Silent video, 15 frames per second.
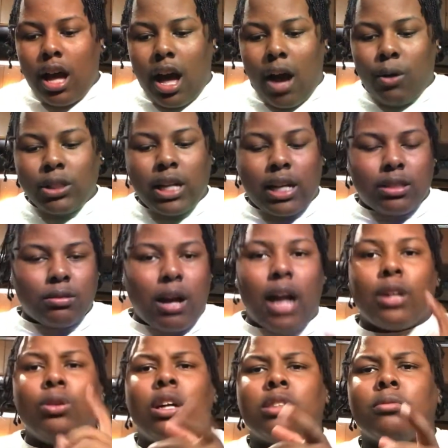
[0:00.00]
I wish I, I
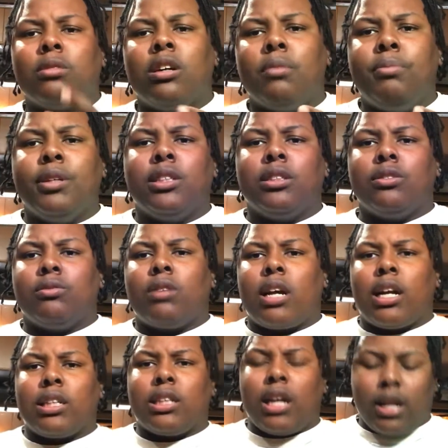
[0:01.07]
do got some uh, pictures when
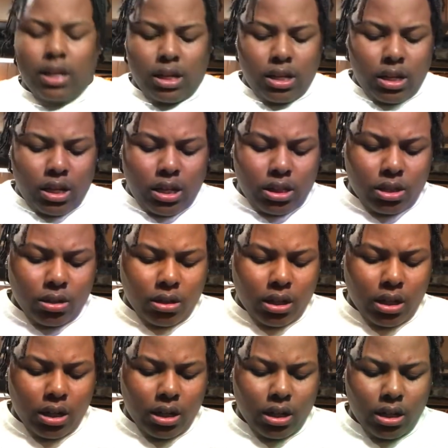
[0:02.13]
I got shot. So
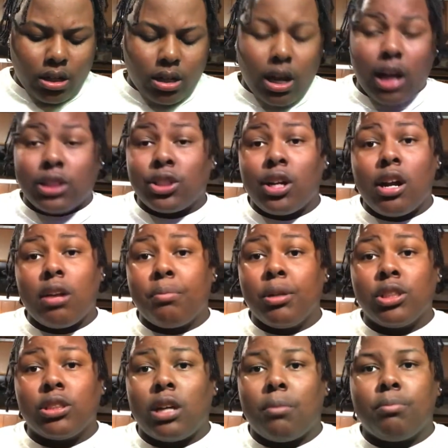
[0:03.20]
uh, I'll show y'all the
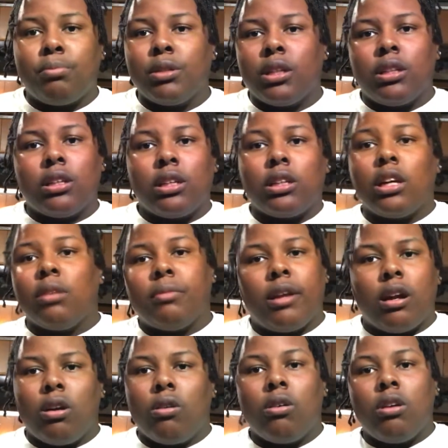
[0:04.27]
pictures. I'm gonna put them in the
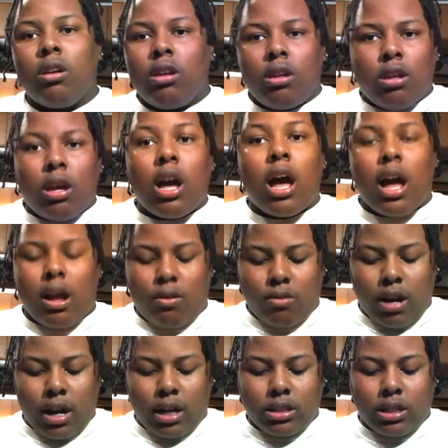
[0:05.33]
thumbnail when
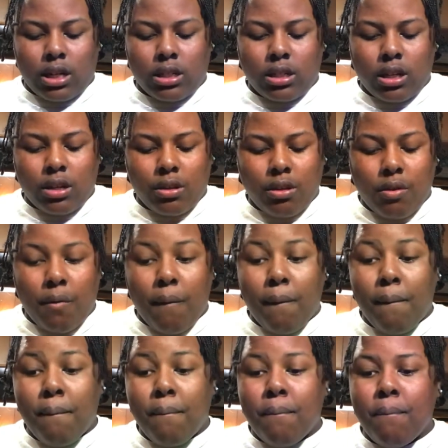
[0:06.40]
I got shot and stuff.
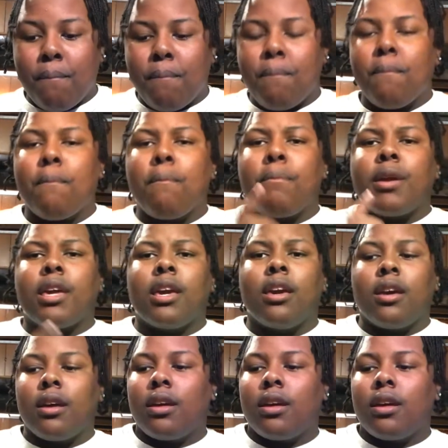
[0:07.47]
But yeah,